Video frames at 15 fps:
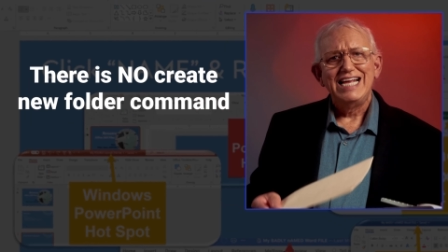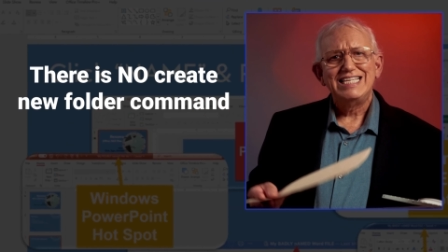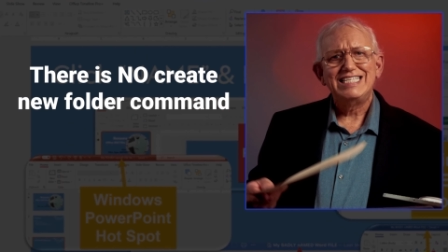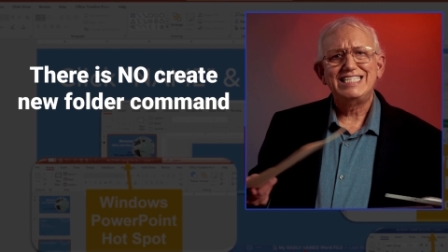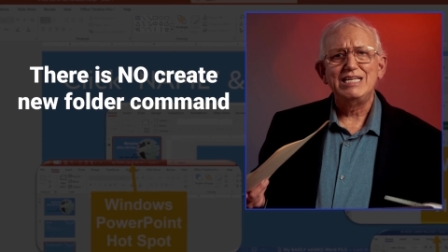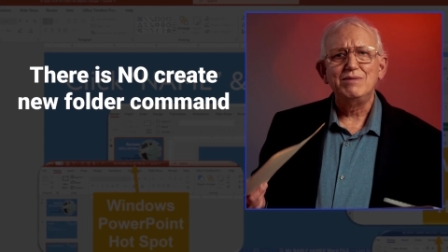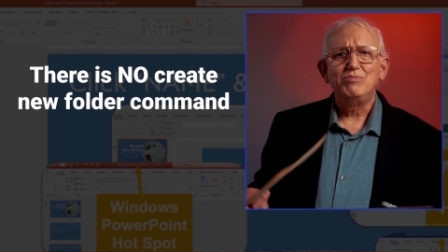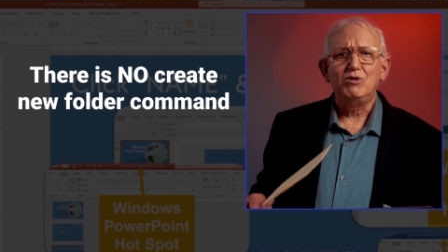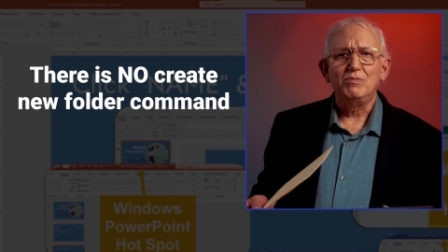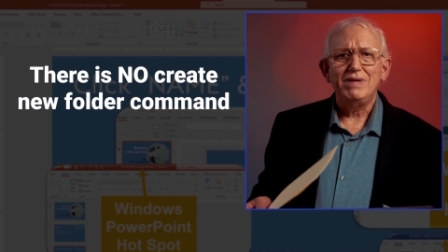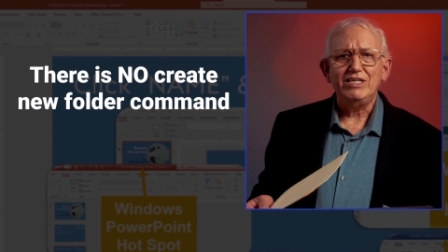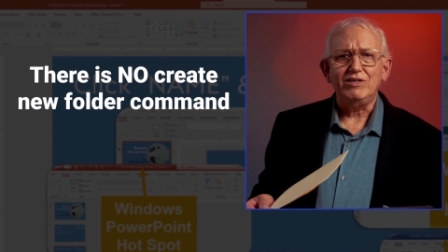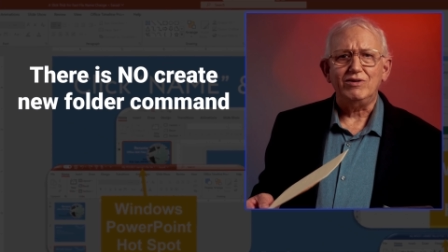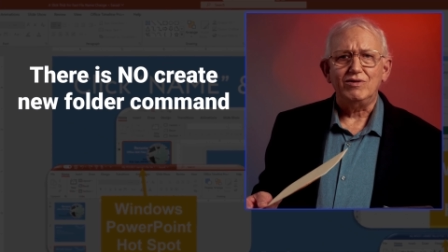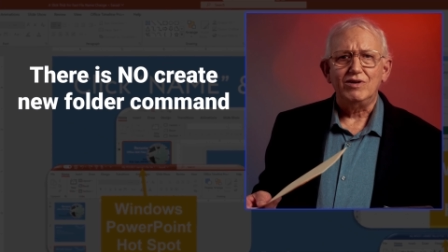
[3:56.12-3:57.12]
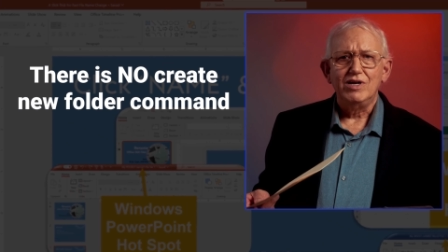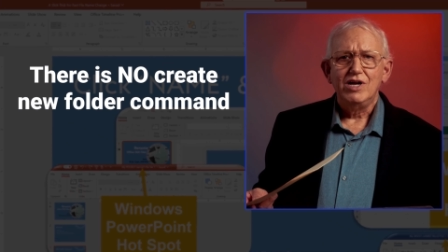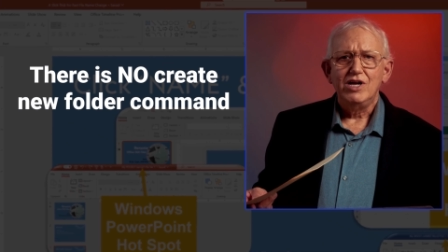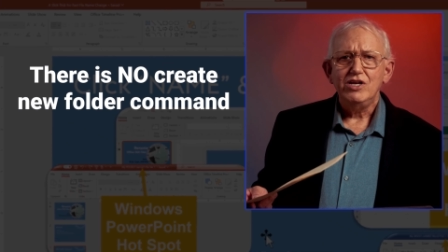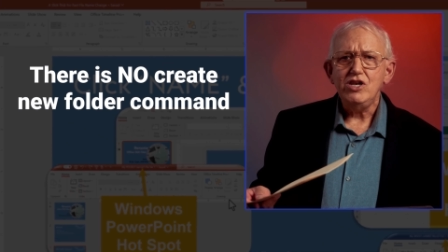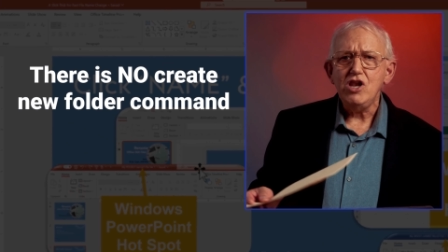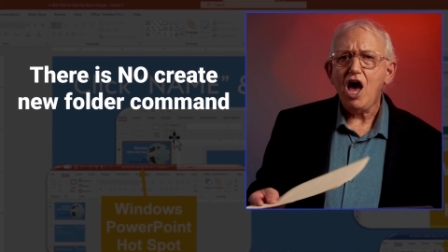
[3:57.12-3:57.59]
simple menu,
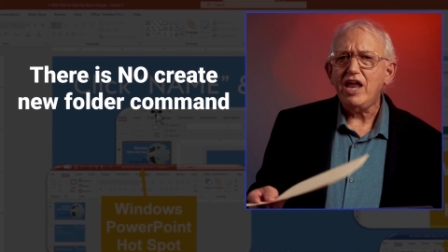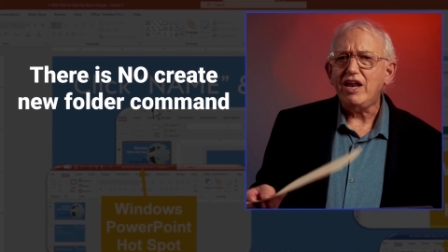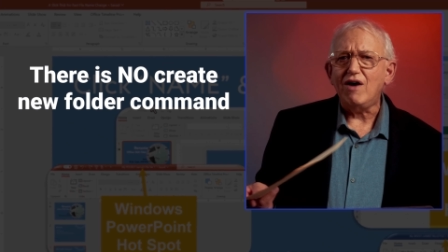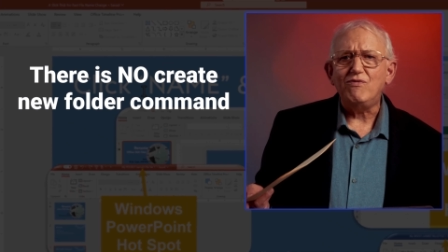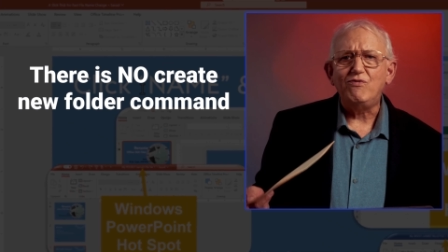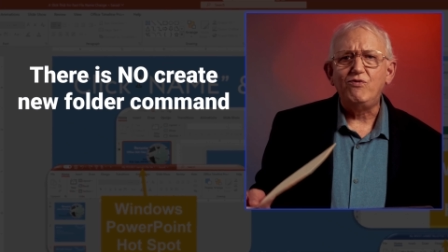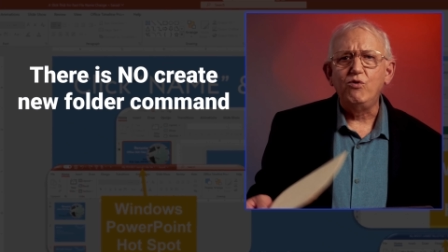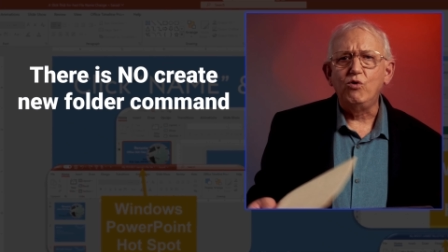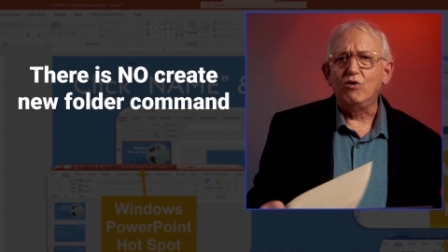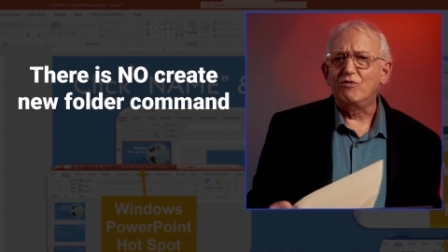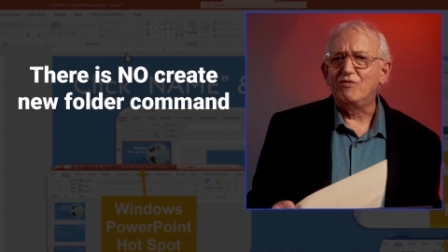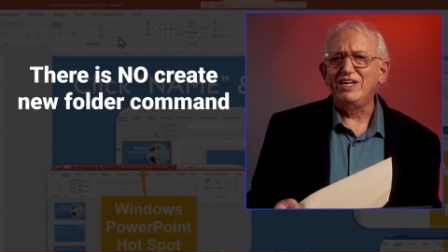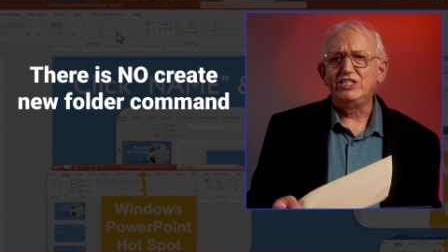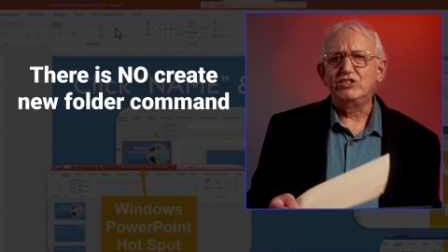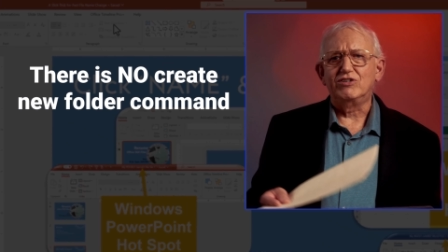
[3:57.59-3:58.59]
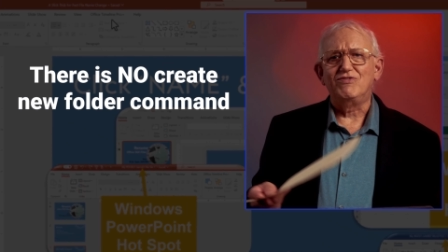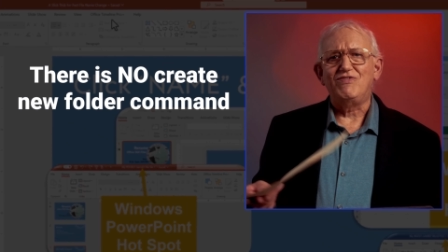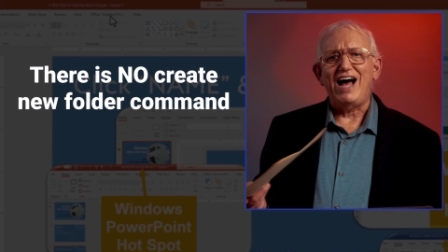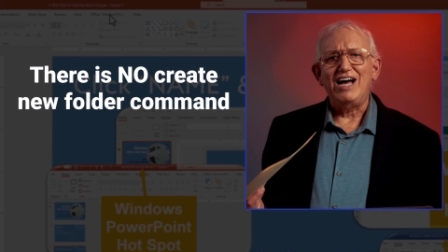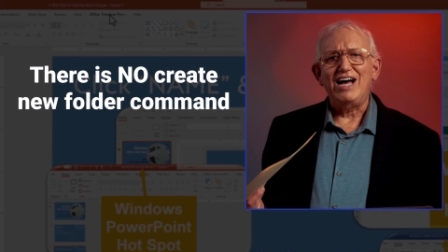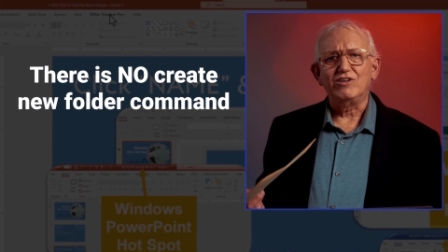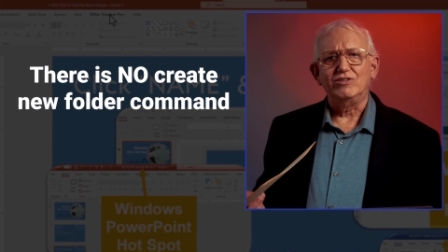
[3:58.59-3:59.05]
not a full feature
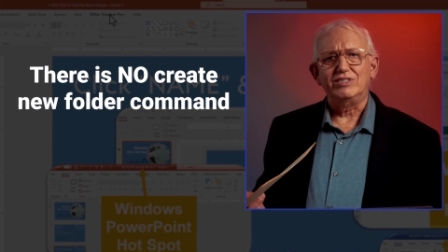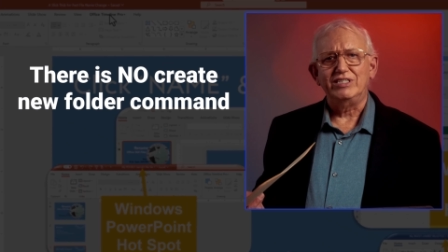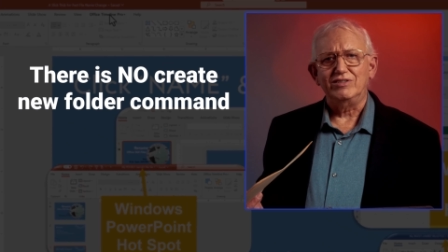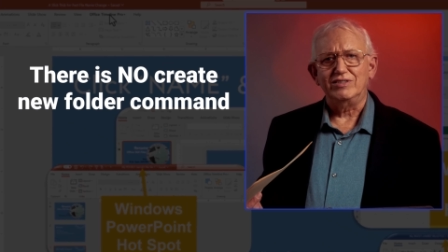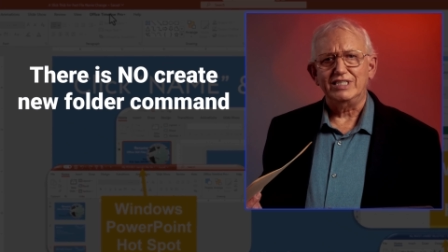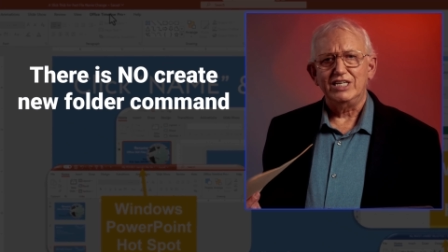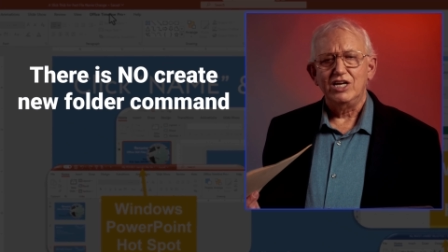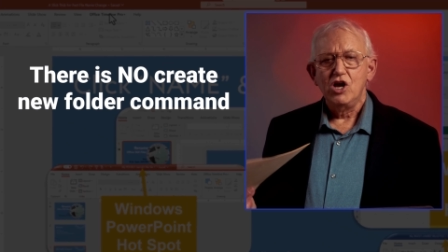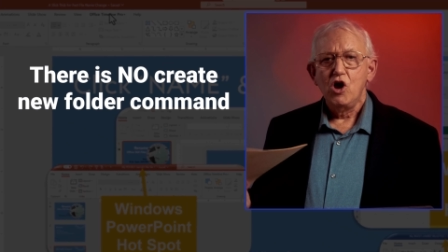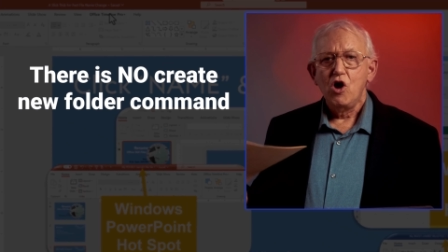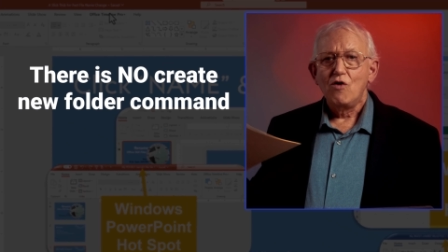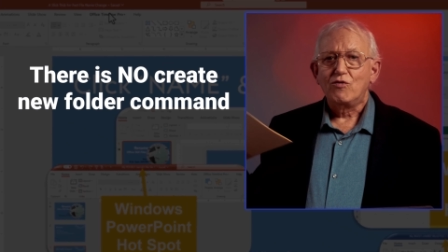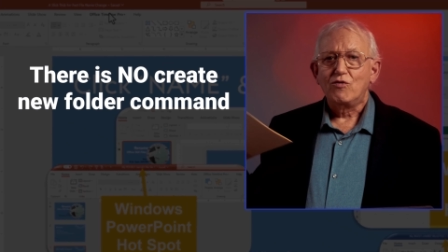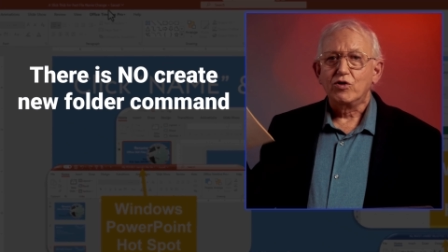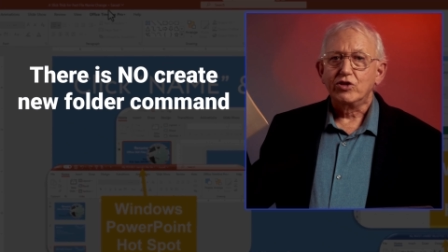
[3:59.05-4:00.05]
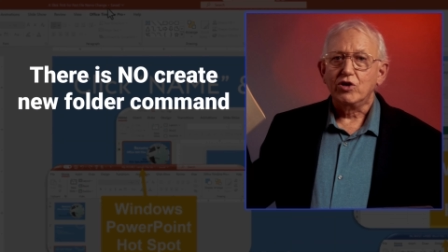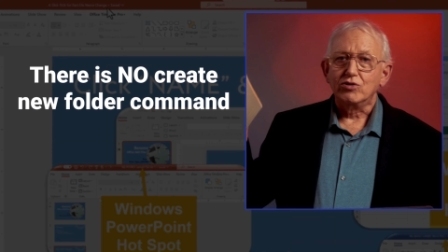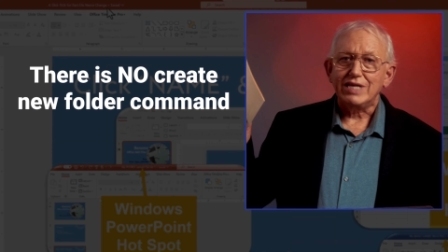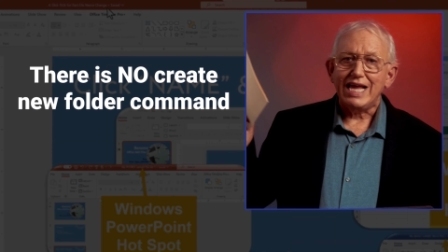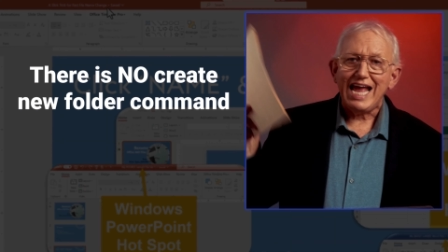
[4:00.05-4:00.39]
file utility. For those